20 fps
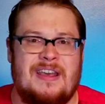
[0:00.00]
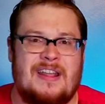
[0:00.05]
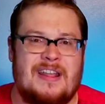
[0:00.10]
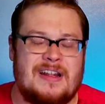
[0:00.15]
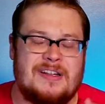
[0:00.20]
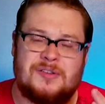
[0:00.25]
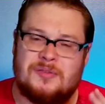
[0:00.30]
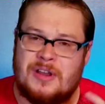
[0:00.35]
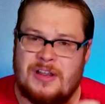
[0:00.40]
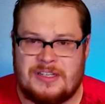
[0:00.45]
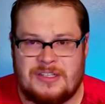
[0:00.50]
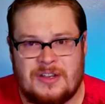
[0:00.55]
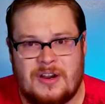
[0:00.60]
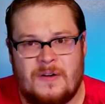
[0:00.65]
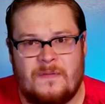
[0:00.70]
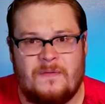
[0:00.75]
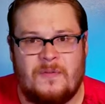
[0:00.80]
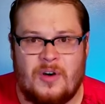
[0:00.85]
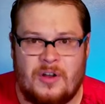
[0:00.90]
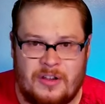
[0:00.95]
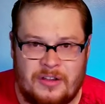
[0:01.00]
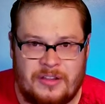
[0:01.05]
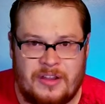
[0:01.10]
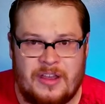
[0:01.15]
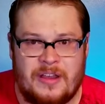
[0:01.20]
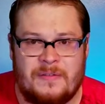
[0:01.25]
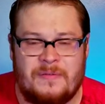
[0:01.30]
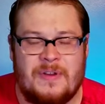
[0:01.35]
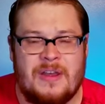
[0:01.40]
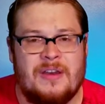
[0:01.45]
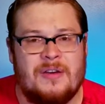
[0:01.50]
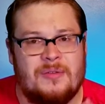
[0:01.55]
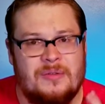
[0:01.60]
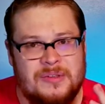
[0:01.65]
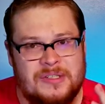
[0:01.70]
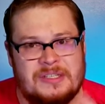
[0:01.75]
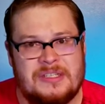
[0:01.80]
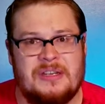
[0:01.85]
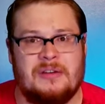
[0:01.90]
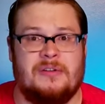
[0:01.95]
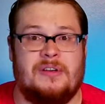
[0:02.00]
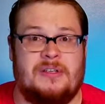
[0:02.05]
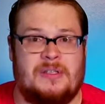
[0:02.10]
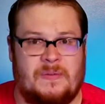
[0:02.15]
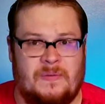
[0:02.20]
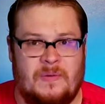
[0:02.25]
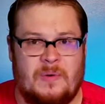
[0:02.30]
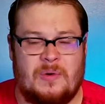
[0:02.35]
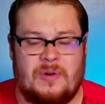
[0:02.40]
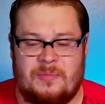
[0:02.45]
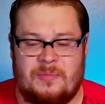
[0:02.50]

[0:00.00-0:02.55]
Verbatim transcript: That's when I started falling in love Series 4